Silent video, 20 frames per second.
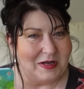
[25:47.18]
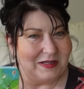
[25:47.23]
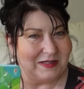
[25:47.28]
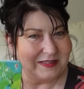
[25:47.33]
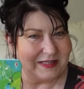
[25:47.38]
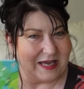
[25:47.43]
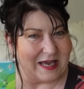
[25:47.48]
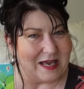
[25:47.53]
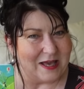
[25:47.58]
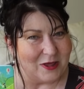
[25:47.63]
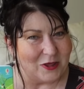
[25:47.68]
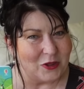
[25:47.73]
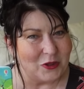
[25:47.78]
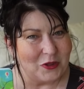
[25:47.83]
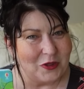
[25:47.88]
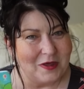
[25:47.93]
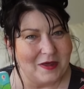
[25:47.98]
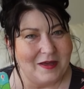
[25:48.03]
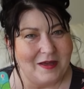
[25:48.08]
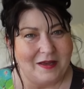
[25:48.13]
it'll
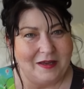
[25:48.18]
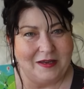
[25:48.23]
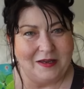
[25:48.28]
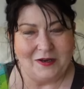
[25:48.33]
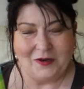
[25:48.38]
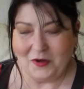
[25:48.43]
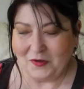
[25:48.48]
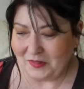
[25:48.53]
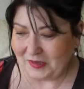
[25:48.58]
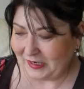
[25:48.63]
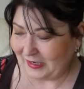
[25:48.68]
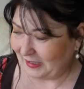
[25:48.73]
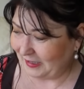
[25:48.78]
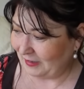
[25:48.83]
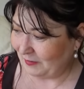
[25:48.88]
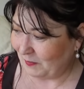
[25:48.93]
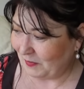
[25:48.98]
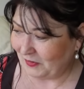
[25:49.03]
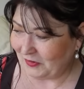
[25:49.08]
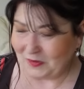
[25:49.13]
teach, you know, the
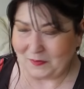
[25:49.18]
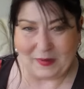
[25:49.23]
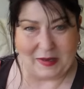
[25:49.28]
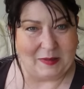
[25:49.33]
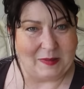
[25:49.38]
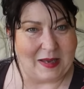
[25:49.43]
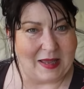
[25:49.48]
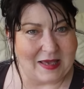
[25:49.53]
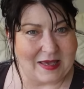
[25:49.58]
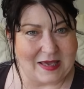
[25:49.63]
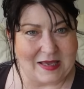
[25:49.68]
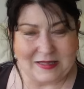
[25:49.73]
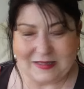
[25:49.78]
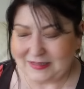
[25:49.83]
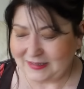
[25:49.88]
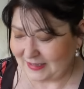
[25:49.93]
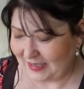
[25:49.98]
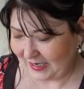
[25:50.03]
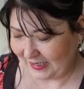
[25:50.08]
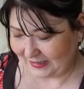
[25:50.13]
little one about like
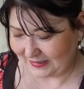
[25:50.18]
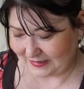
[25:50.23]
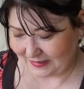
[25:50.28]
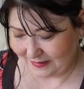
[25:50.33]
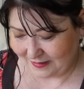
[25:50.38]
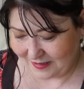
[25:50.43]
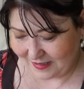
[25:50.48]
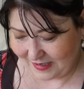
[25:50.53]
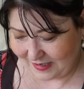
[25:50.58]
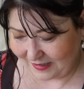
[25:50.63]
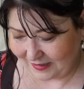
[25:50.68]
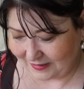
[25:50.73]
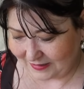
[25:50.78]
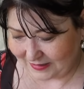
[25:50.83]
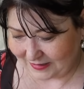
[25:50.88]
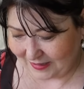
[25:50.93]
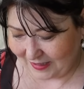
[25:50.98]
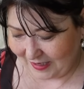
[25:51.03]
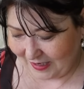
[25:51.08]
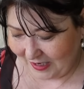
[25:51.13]
insects and
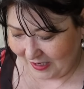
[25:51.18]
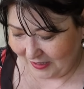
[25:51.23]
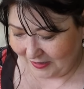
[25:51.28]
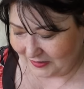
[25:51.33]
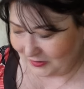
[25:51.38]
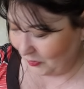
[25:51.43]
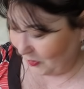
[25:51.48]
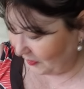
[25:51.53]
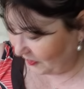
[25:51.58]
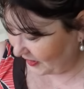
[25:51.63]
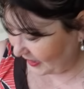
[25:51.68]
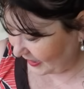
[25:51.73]
things. So